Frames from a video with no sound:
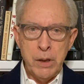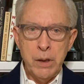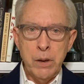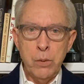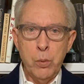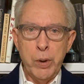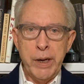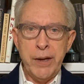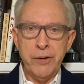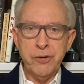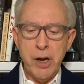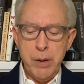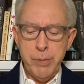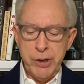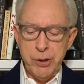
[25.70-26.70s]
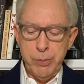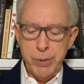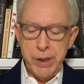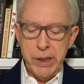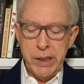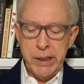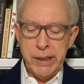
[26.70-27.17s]
What has come into
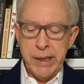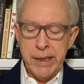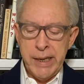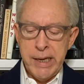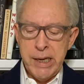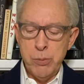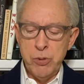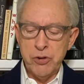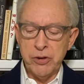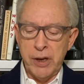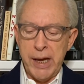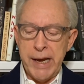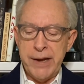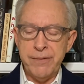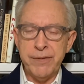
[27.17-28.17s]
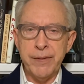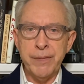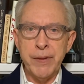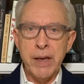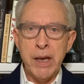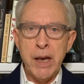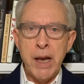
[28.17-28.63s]
being in Him was life,
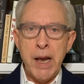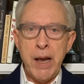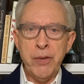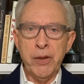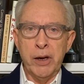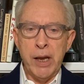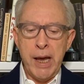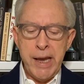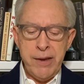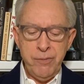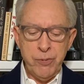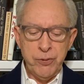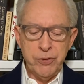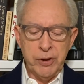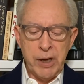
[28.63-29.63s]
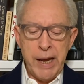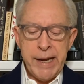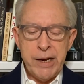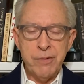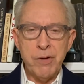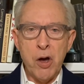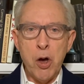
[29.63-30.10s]
and the life was the
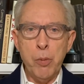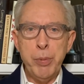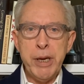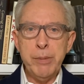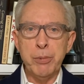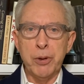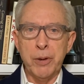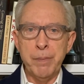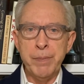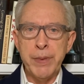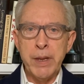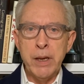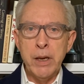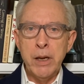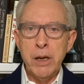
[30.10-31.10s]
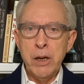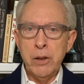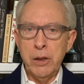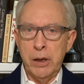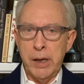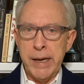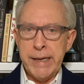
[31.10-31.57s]
light of all people.
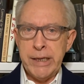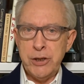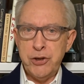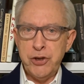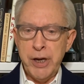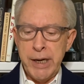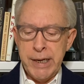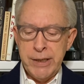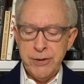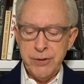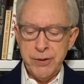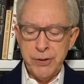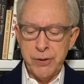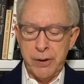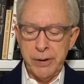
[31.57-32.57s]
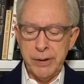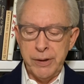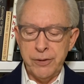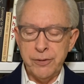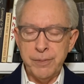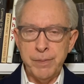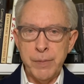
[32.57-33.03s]
The light shines in the
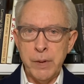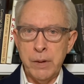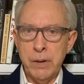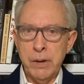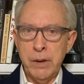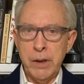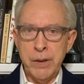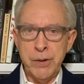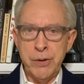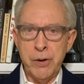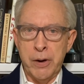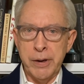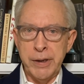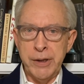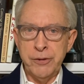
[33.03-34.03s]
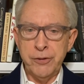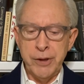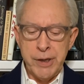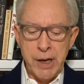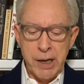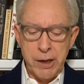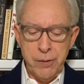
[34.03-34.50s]
darkness, and the darkness did
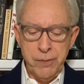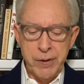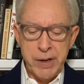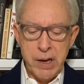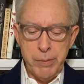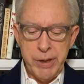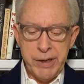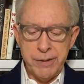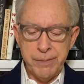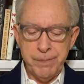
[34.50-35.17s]
not overcome it.